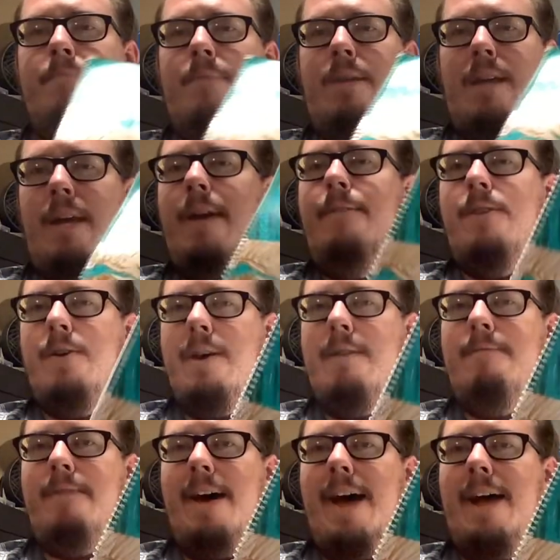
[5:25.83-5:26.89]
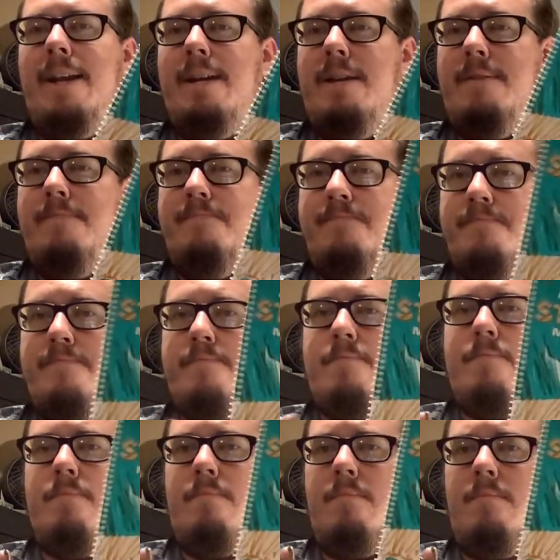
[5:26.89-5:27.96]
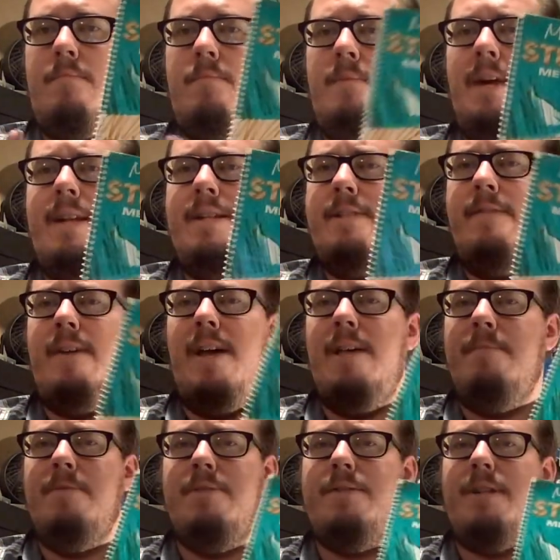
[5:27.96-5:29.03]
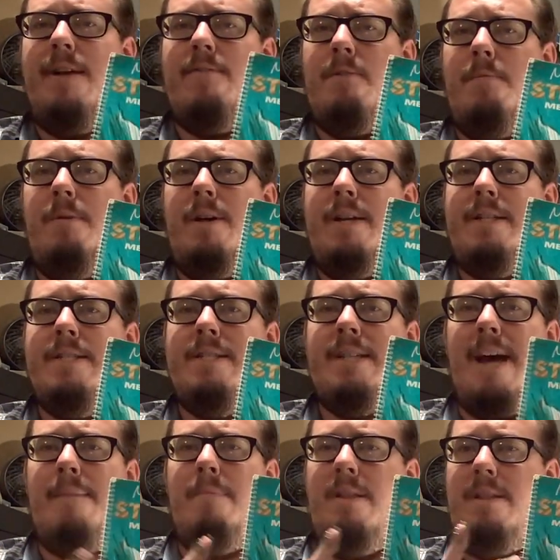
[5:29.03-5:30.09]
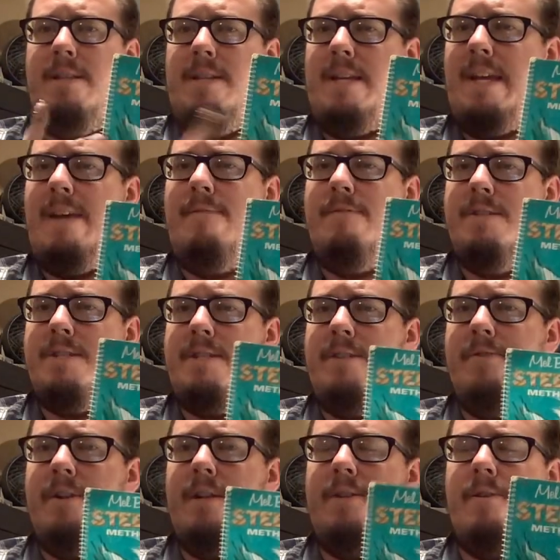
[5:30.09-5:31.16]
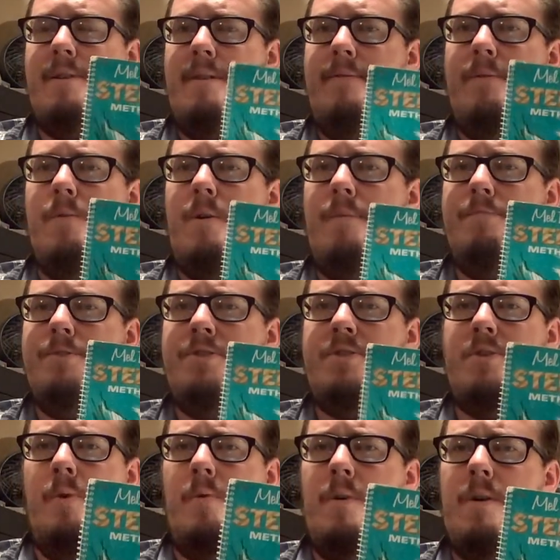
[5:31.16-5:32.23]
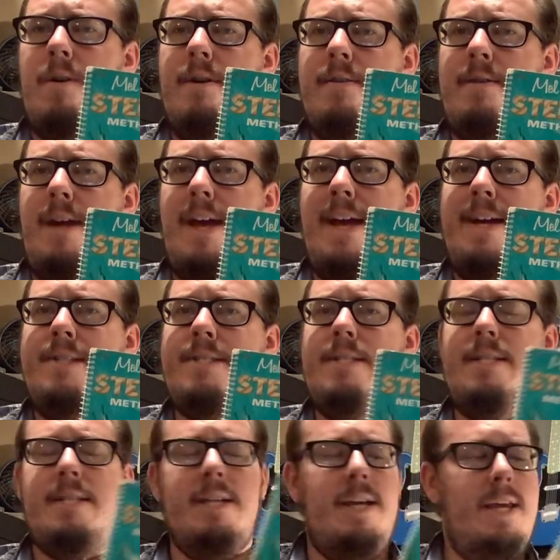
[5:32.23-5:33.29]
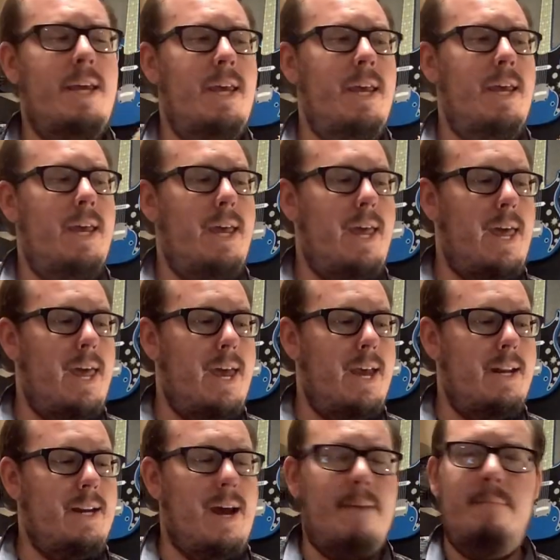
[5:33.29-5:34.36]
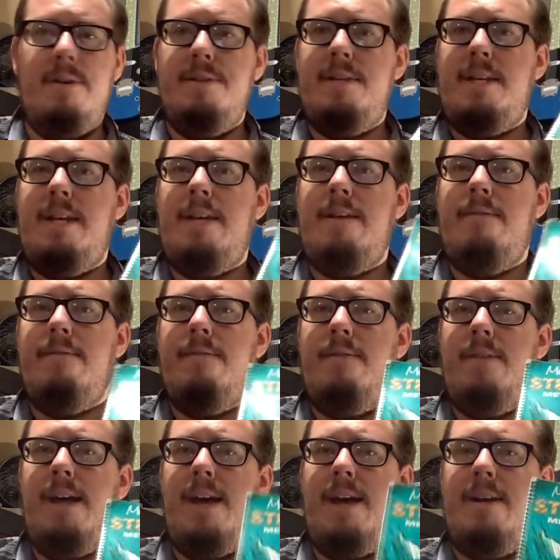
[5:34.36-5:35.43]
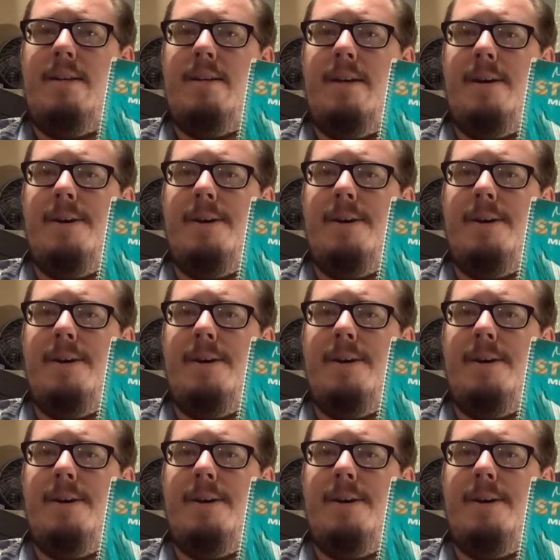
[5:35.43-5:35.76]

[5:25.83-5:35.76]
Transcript: if you can find it, and it's available several places. I believe the Steel Guitar Forum store has it, and I believe that